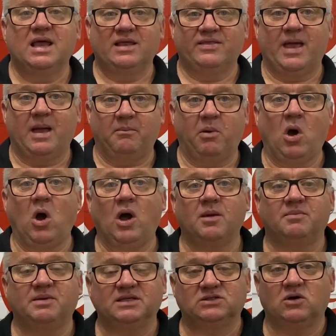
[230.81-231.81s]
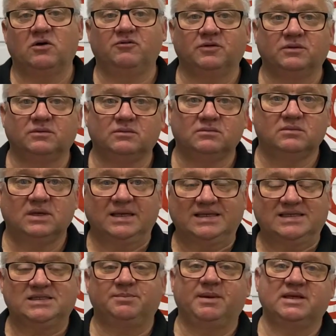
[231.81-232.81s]
That pipe is often
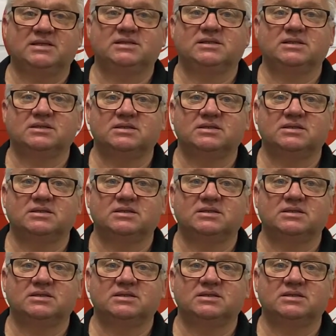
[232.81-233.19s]
asbestos,